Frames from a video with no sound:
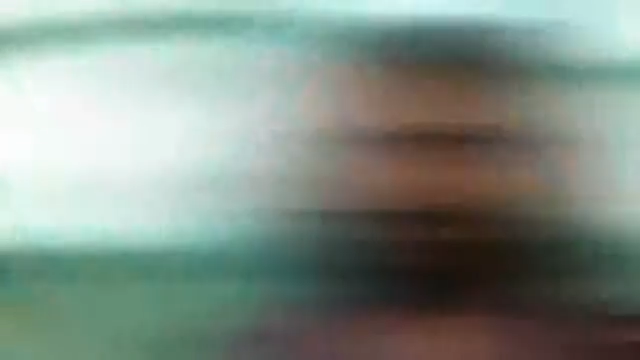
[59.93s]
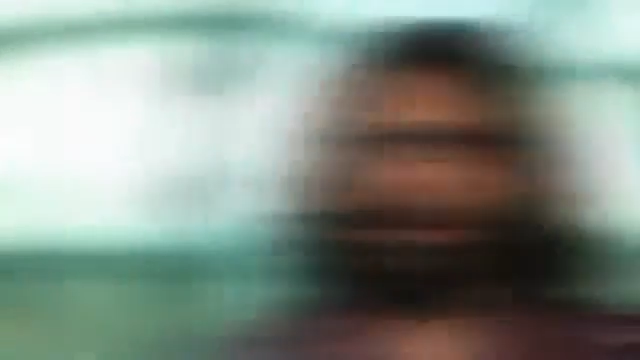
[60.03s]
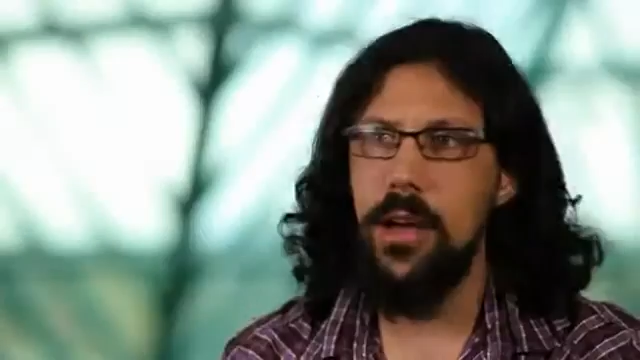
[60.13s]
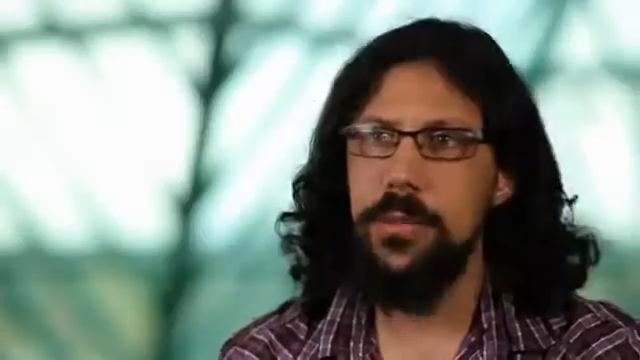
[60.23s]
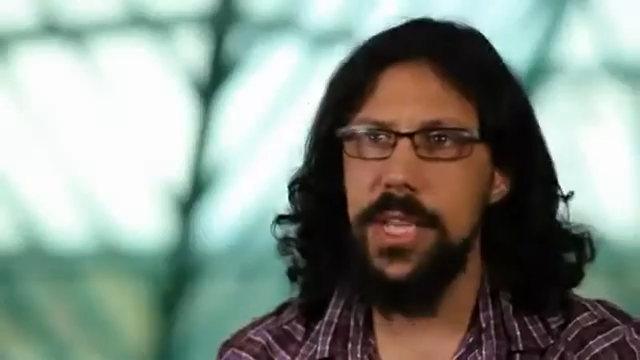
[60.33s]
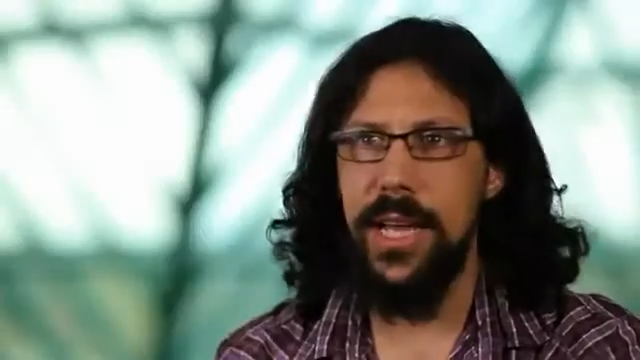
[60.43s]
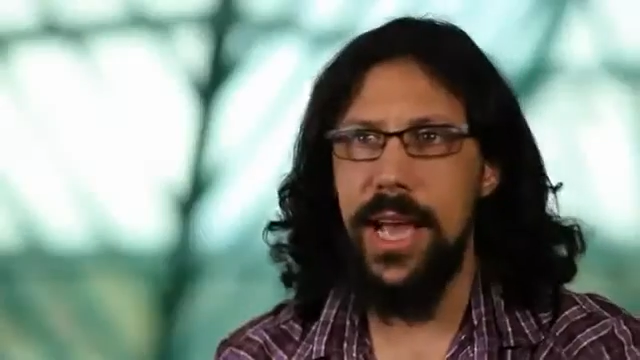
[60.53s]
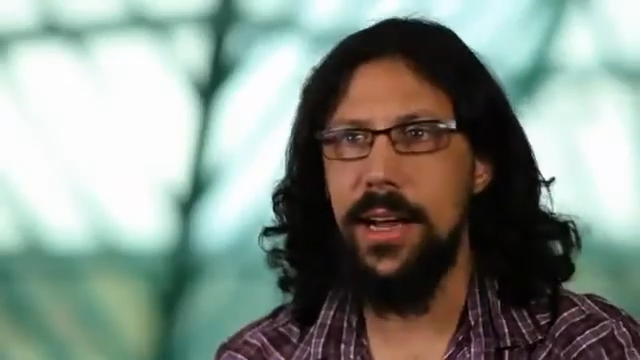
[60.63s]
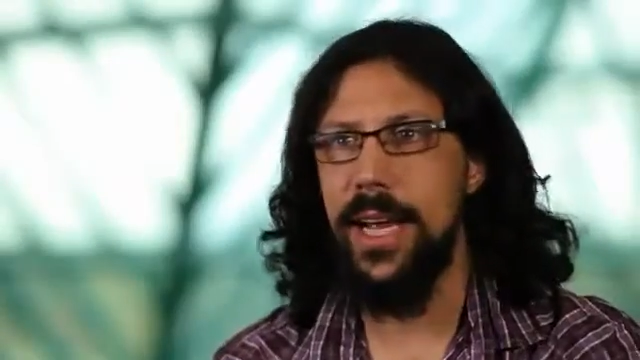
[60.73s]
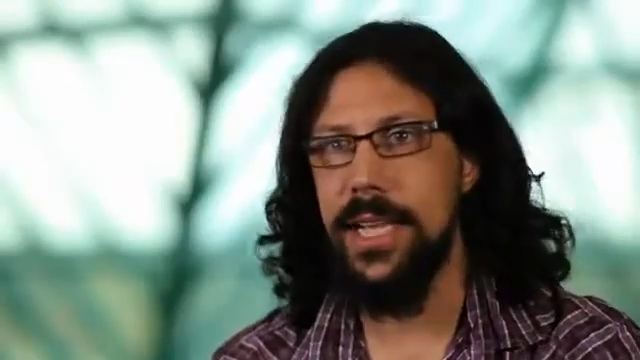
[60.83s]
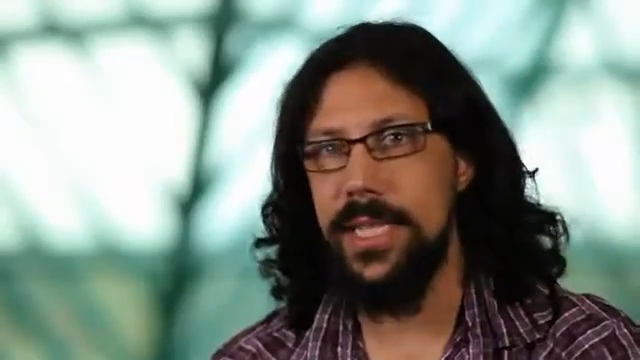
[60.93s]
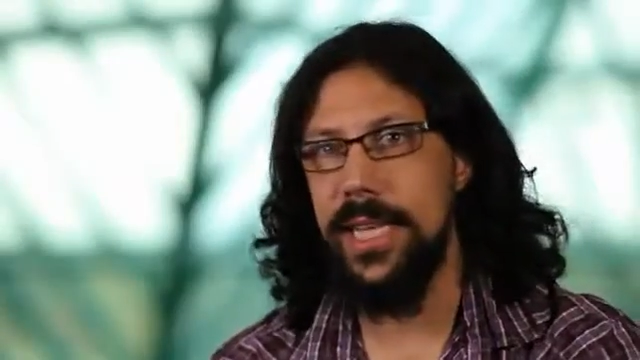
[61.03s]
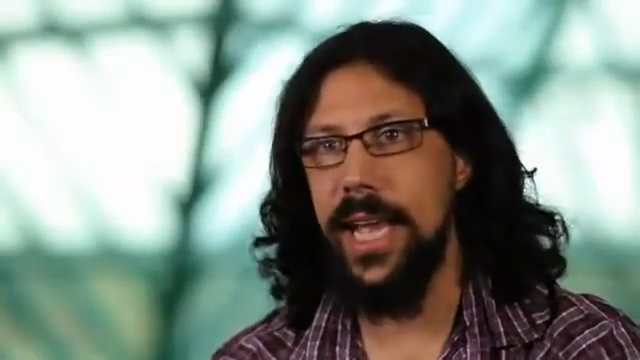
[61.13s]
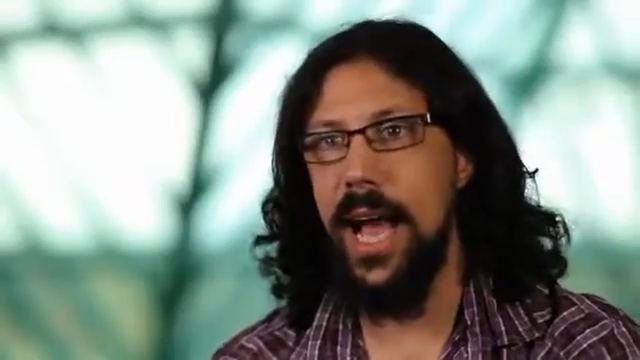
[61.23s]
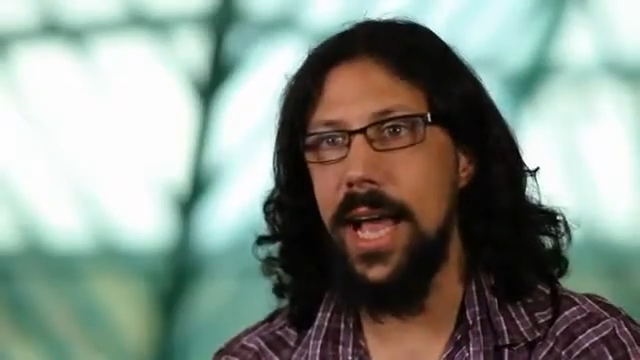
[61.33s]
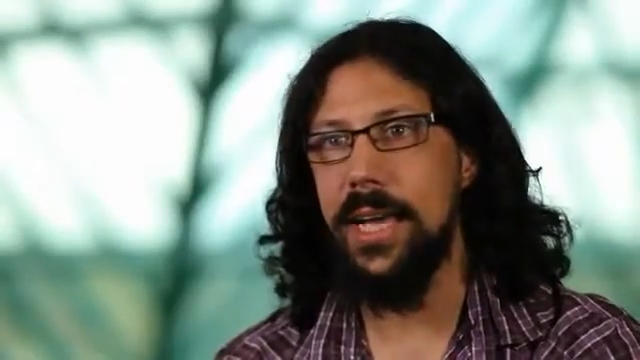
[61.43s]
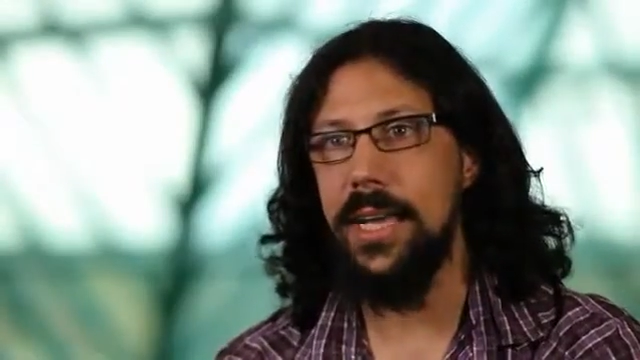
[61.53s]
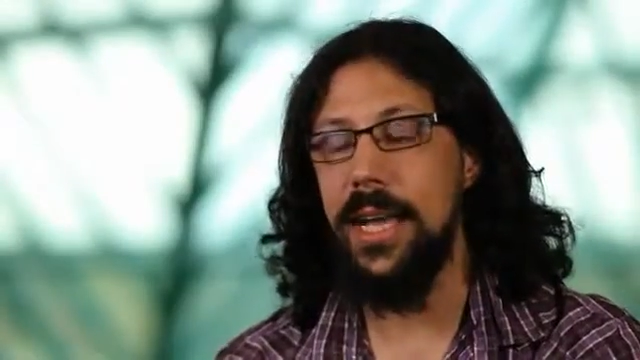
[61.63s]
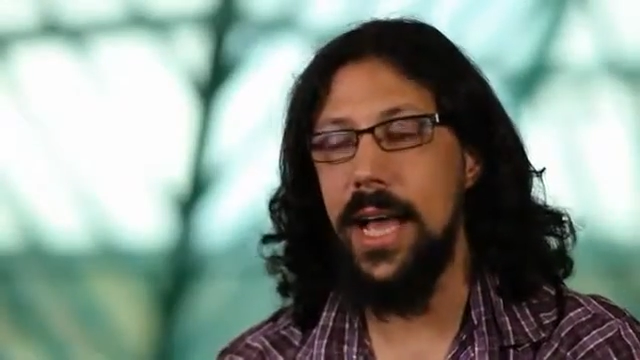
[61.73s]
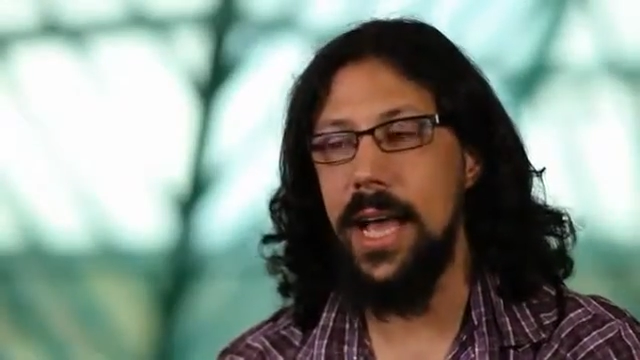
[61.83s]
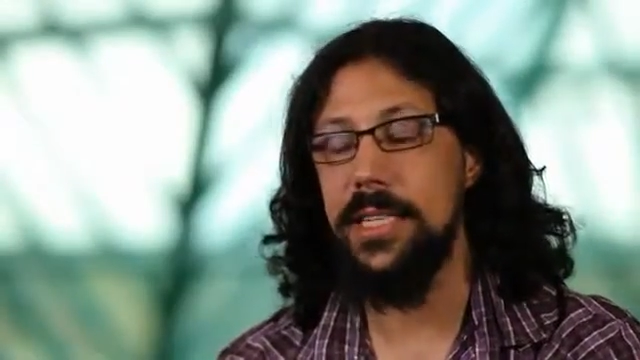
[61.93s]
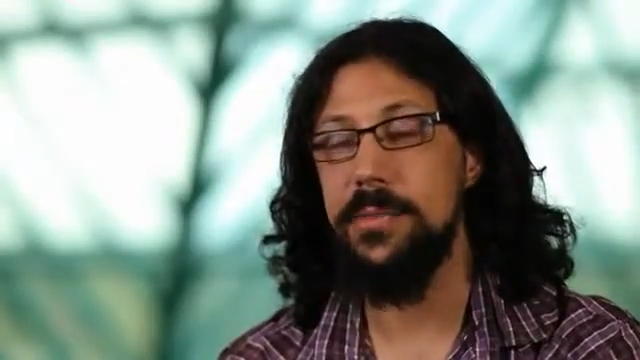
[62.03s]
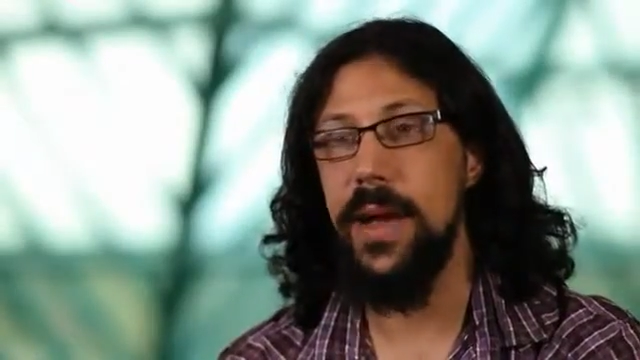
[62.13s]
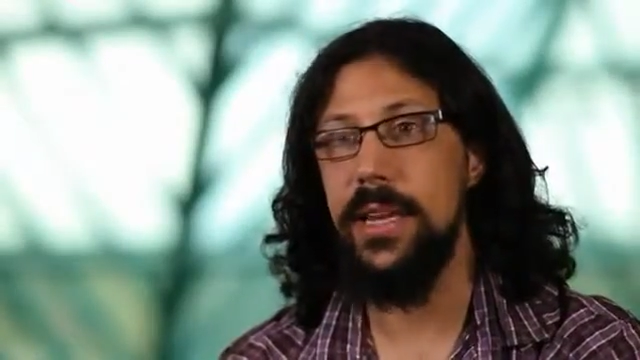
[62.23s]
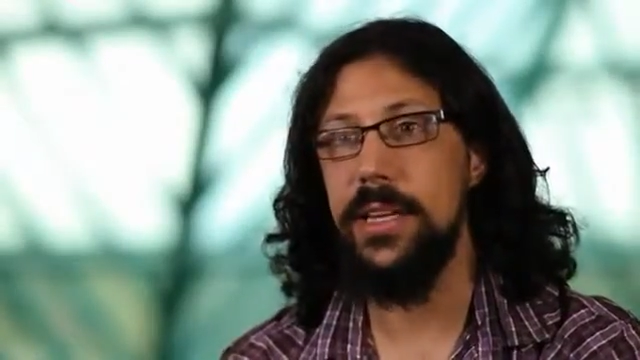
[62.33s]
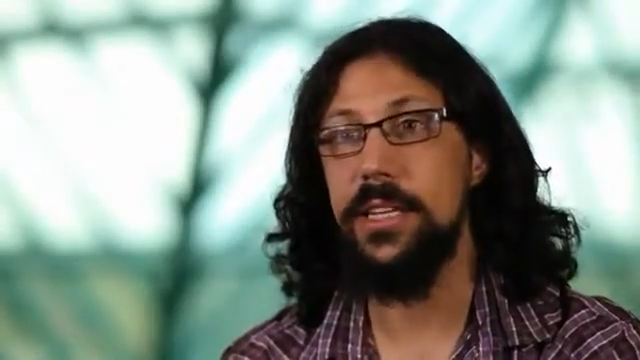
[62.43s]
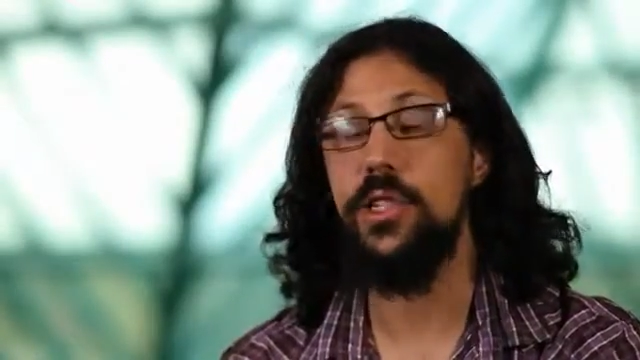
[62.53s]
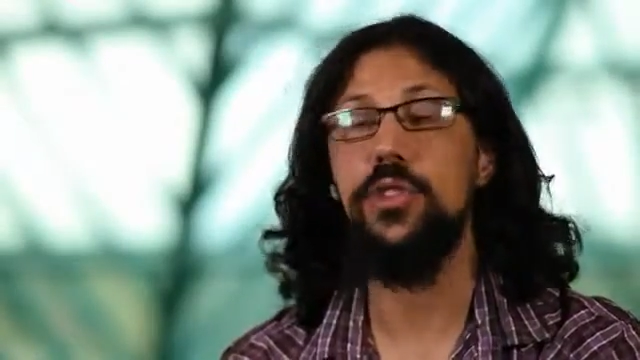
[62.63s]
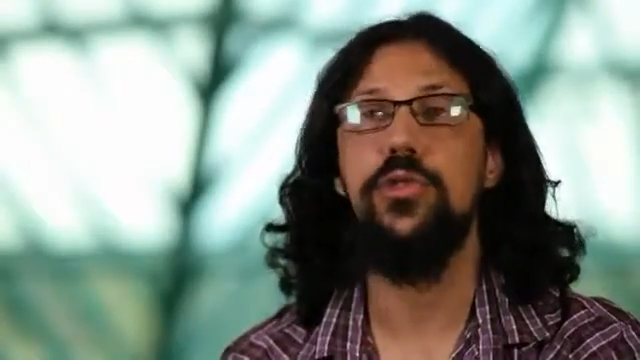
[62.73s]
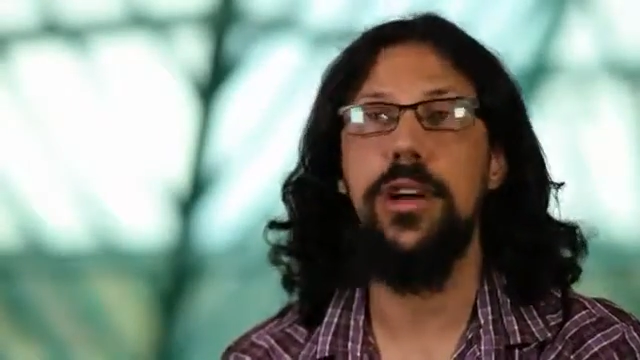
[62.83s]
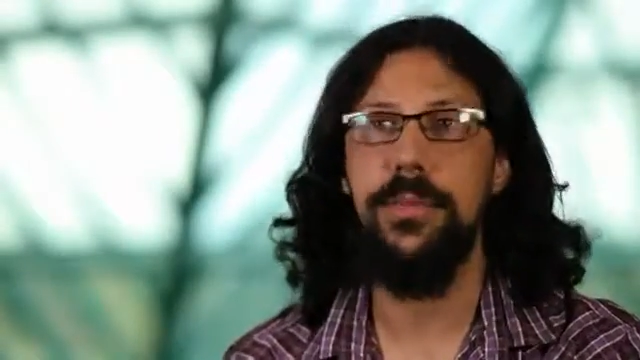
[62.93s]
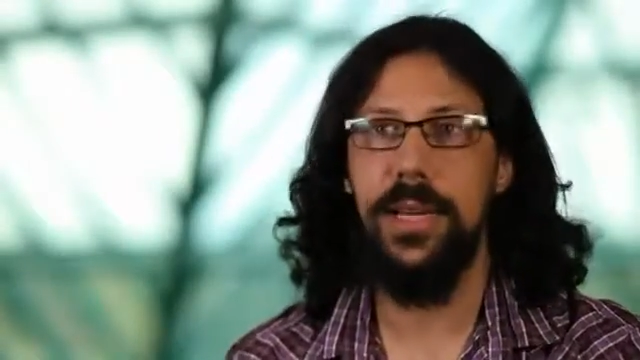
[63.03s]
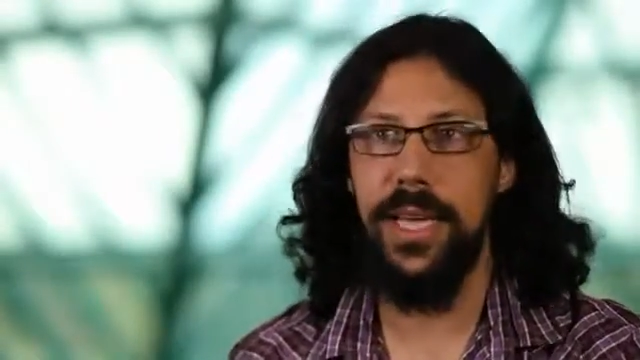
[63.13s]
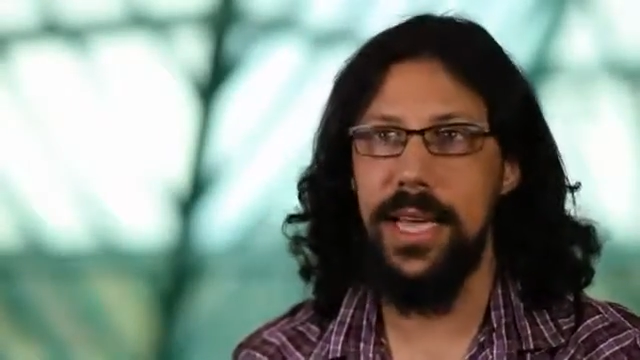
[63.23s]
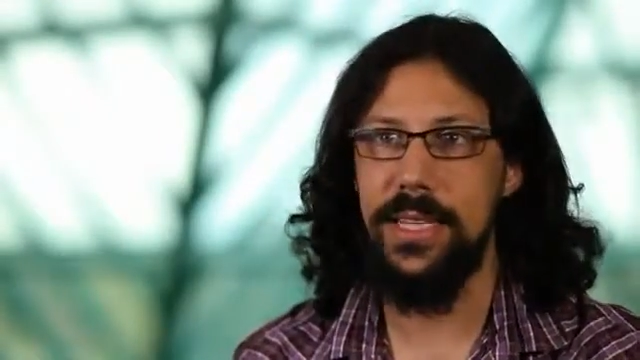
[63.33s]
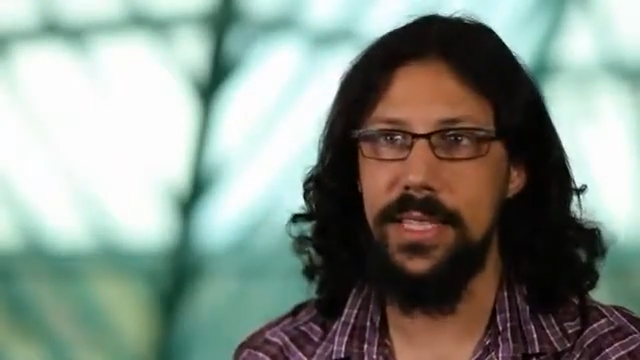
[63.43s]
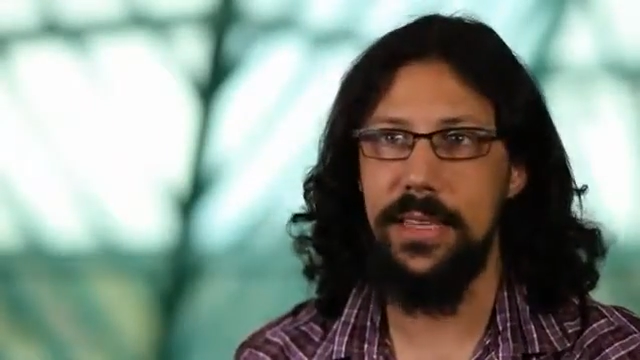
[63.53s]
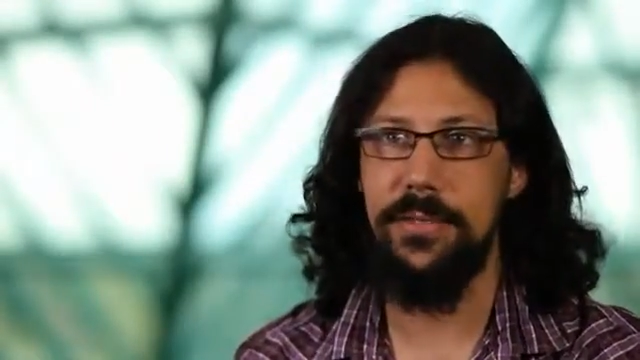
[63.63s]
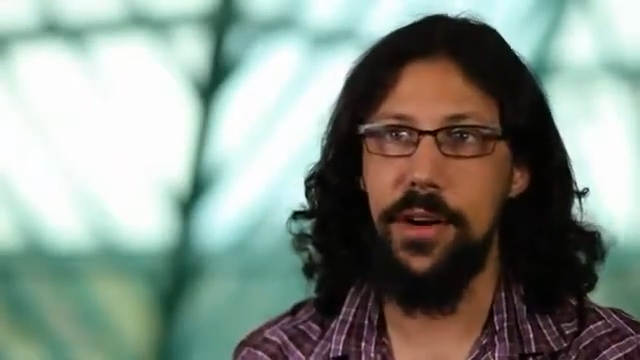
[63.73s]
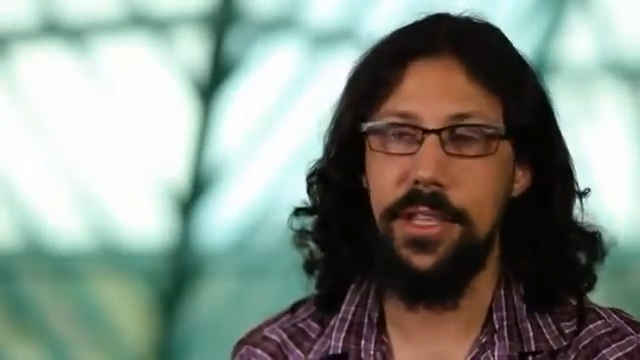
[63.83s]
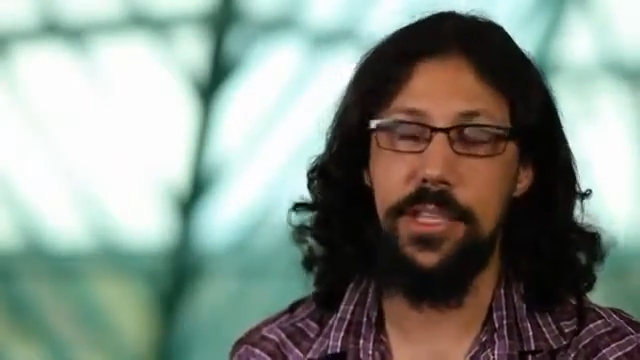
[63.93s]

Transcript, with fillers: Qualcomm's AR SDK has made it extremely easy for